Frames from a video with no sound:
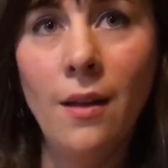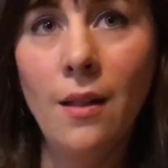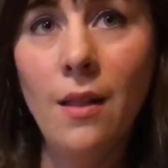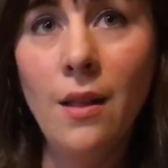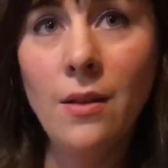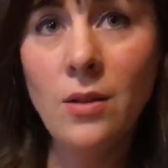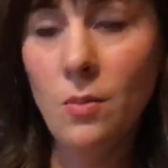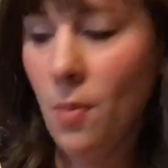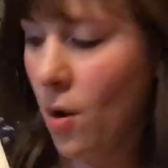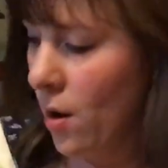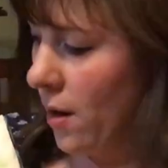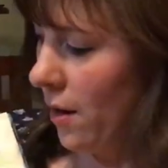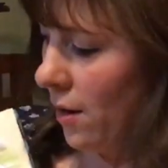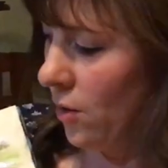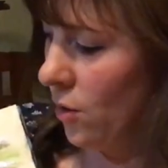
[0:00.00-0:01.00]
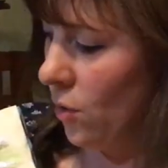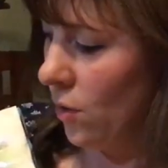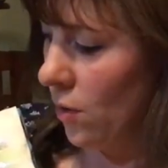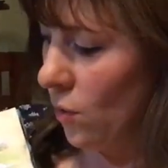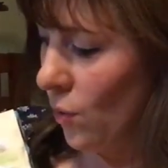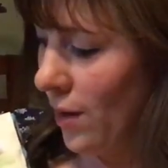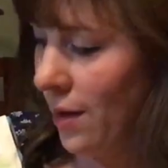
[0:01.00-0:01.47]
this part and you
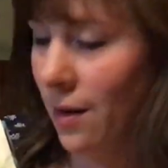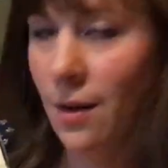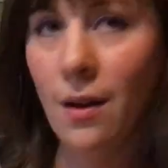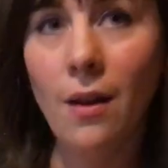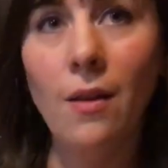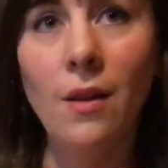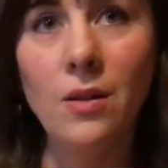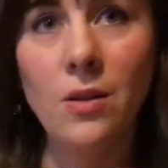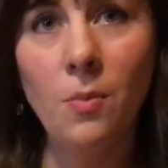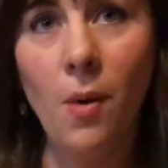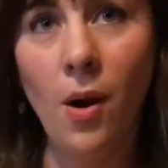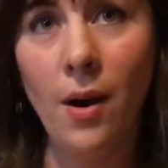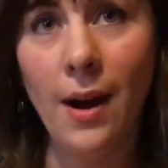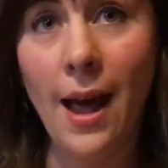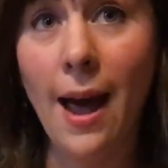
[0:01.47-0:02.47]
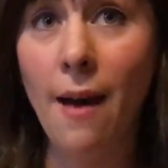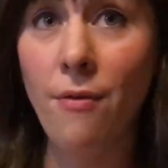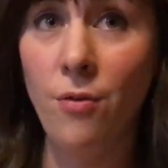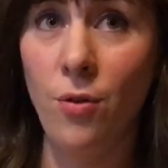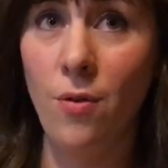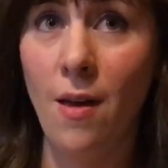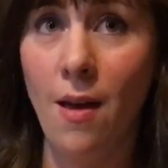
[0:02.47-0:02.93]
can read this part
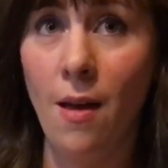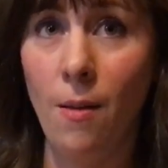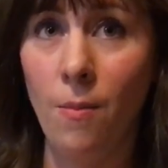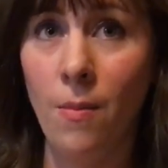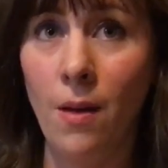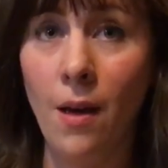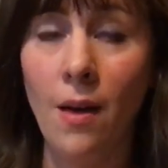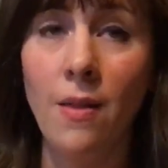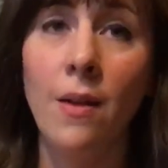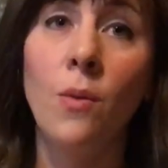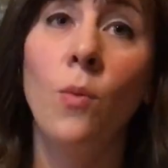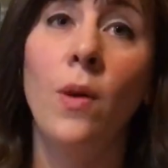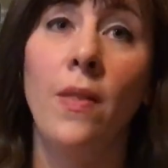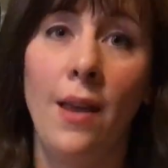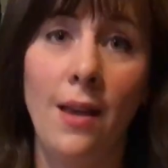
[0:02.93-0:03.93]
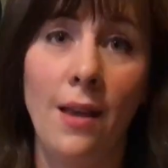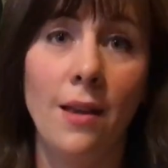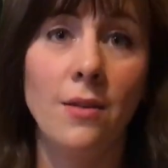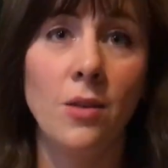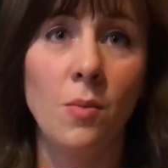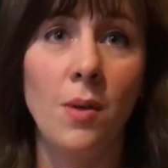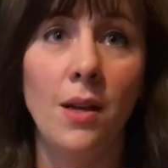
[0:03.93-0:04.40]
after them. And then when they
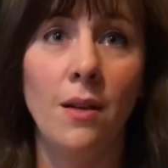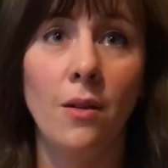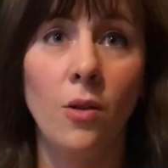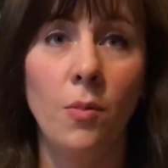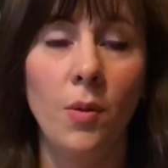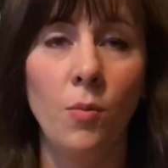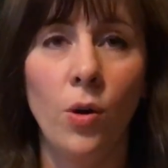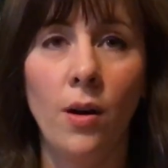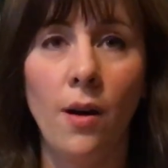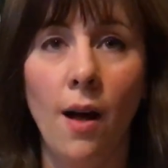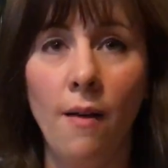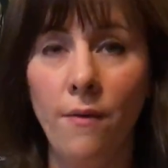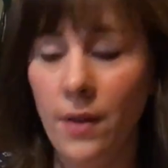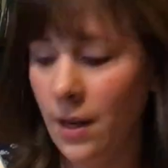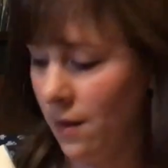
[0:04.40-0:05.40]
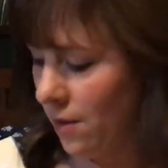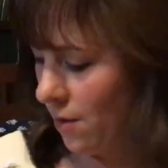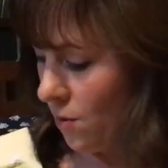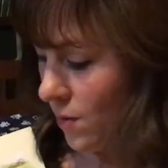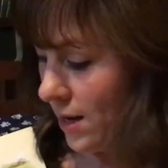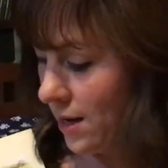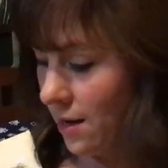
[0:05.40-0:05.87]
get to be a little bit more confident in their
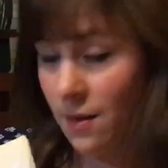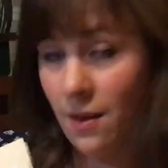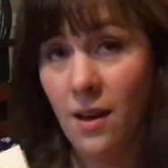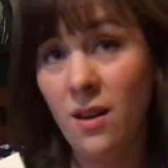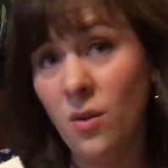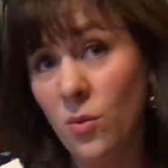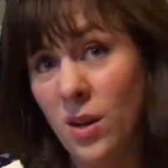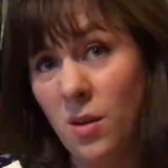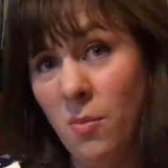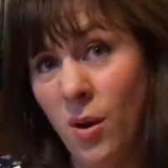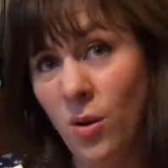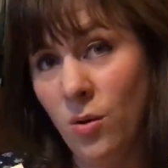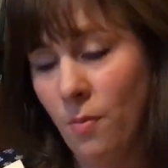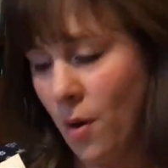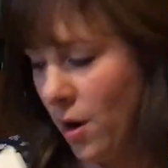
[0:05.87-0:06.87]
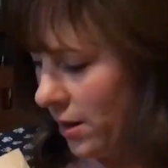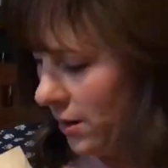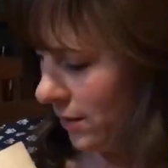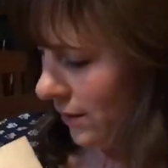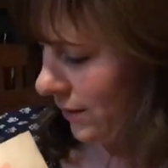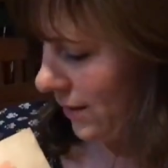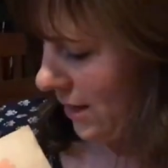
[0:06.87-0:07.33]
reading, they can read both
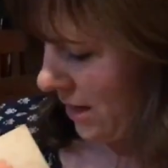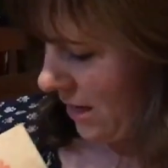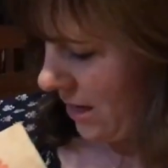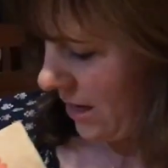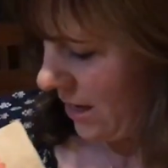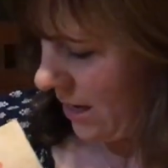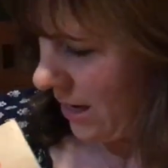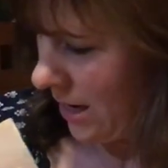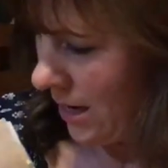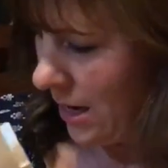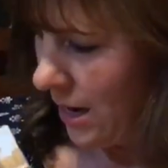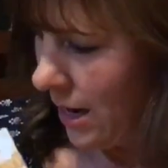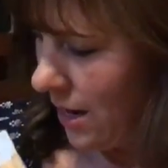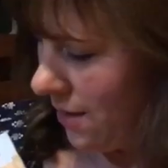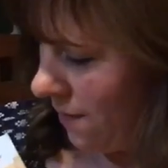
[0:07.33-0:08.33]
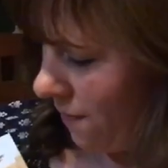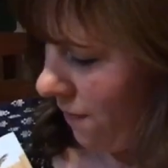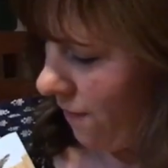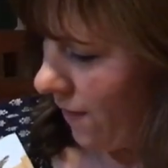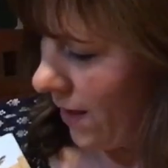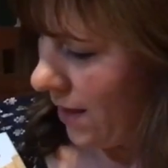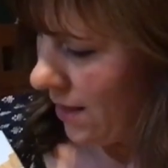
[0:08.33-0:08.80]
parts. And the
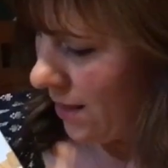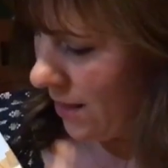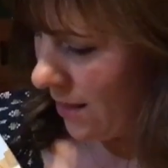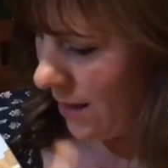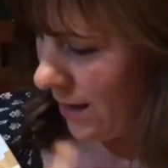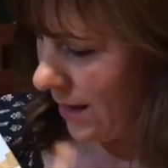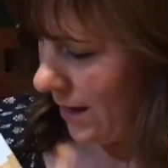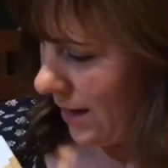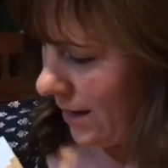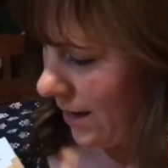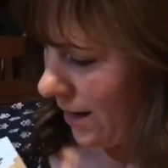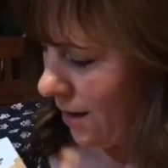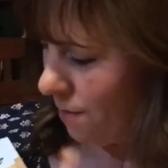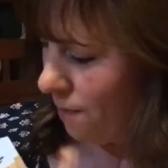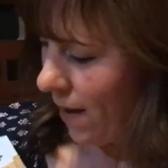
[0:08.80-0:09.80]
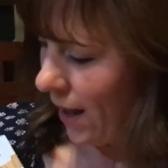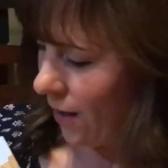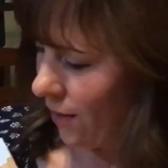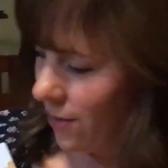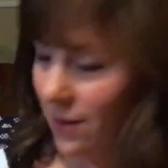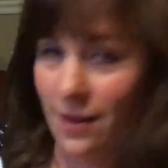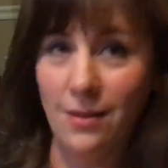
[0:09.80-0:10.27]
fun thing
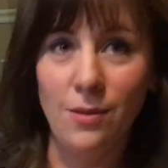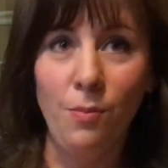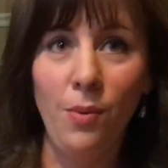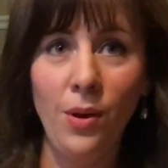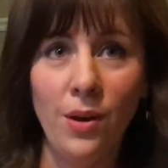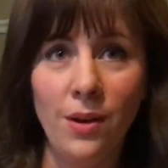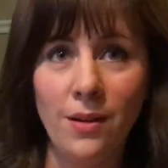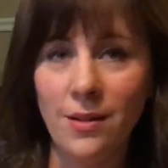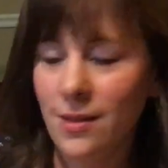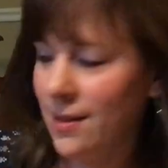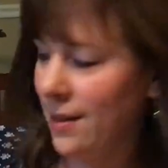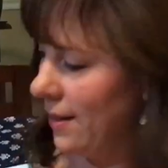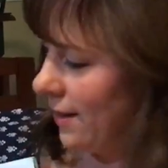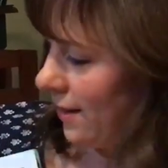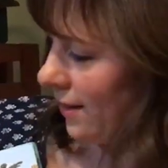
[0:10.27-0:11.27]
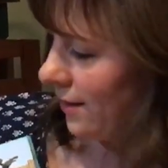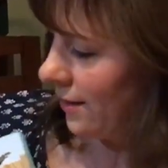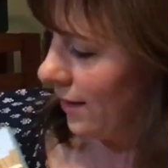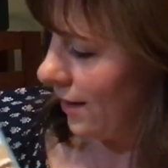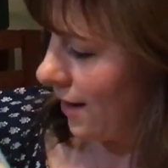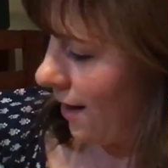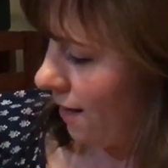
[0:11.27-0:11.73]
about these books
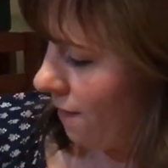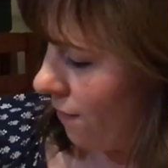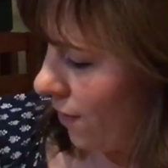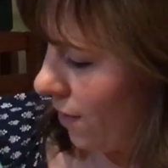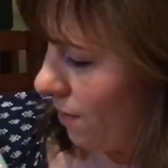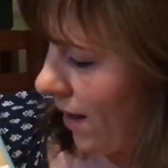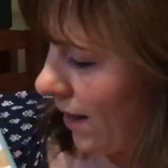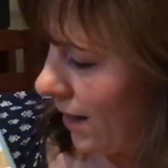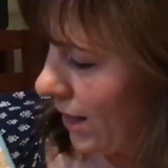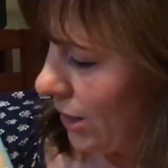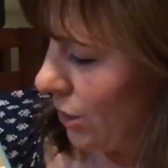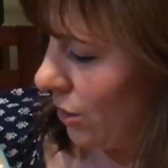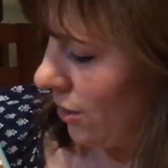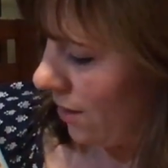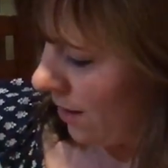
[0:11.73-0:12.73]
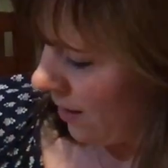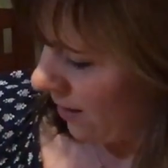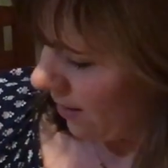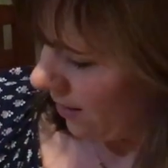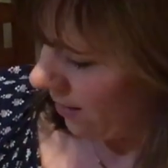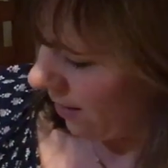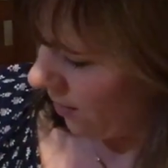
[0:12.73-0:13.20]
is in every page,
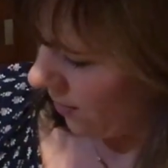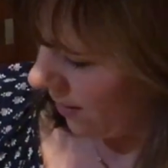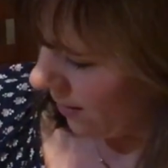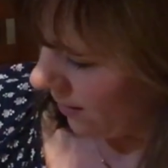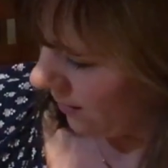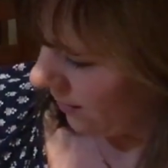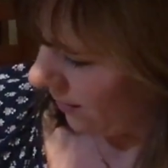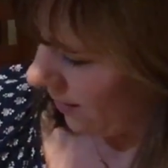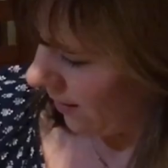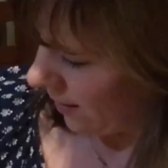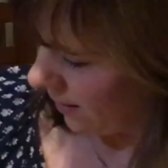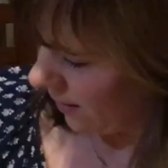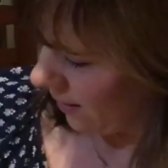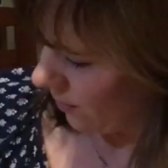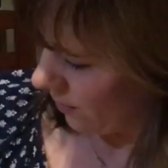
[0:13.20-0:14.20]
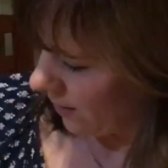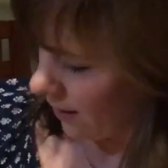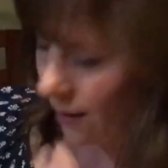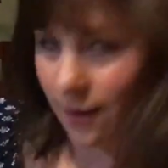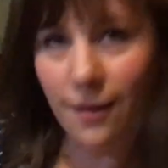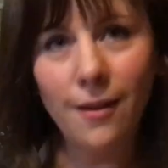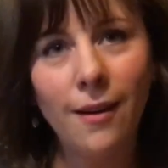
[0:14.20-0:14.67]
there is a little
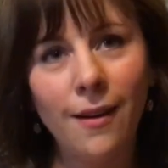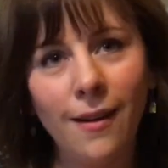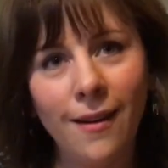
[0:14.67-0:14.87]
duck